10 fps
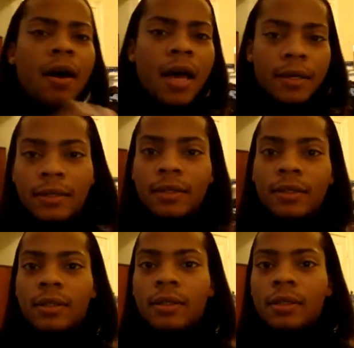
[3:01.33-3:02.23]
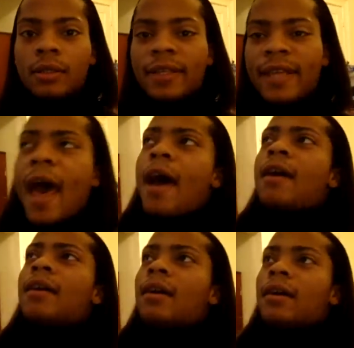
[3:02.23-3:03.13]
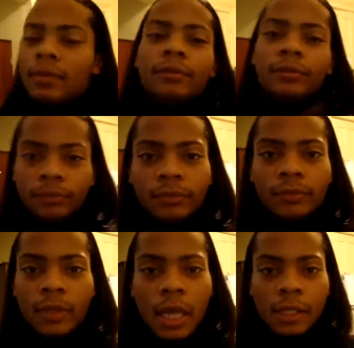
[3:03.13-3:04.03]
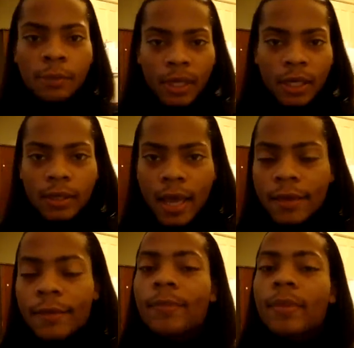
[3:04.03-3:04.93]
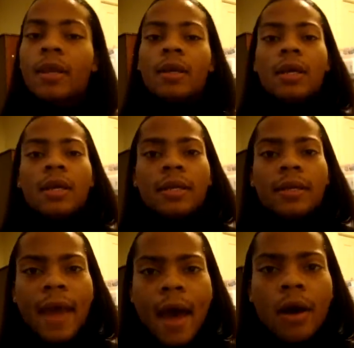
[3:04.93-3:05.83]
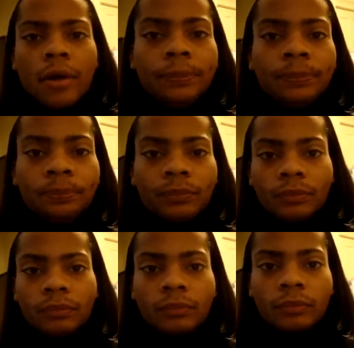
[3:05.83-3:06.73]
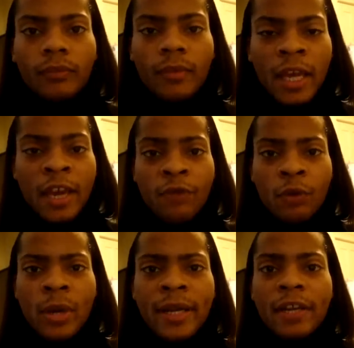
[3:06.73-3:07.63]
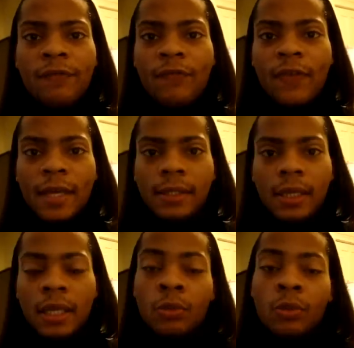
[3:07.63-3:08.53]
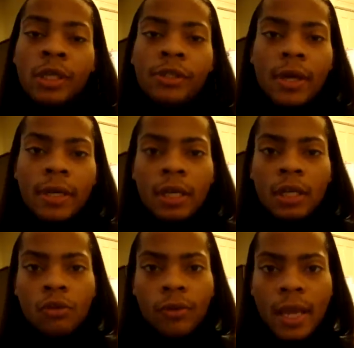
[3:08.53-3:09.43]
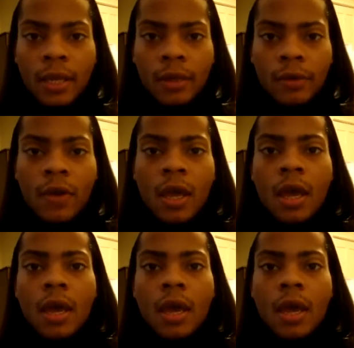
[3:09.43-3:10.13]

Horn, yeah, EX Spinning Lathe. Now, if you want to get fancy and you want to start getting creative,